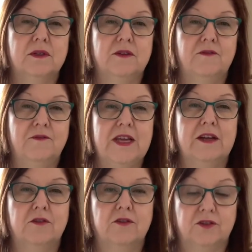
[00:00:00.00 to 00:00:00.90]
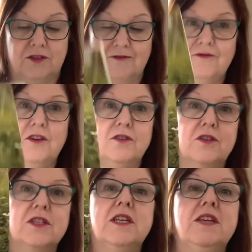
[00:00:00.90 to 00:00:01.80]
going to fit across the
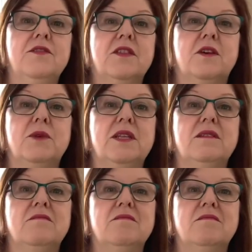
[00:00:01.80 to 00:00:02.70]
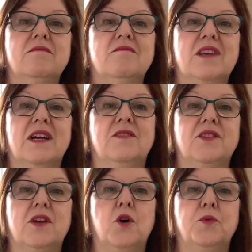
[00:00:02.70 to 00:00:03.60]
front, and even though it kind of
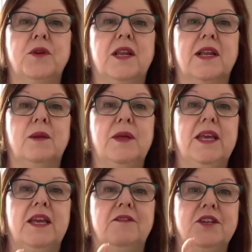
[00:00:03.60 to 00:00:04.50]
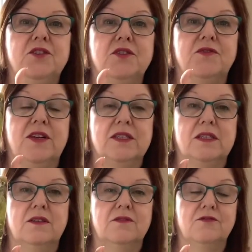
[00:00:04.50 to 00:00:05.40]
is open a little bit here, it does
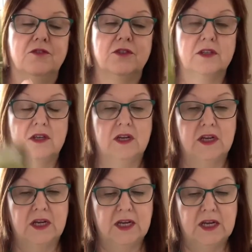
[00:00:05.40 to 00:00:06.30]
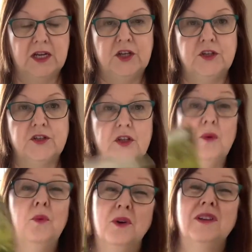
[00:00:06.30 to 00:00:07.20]
fasten at the front.
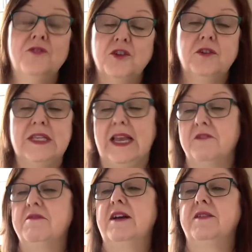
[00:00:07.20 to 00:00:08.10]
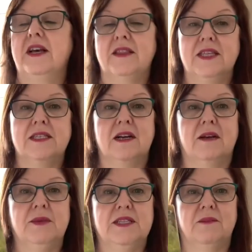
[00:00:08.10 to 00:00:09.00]
So what I've done to get around that this
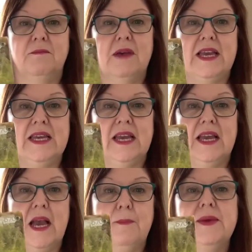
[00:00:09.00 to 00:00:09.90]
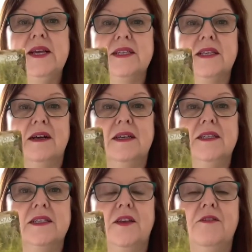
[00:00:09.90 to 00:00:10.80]
time is I'm making a bigger
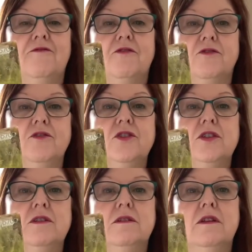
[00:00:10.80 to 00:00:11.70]
size at the front,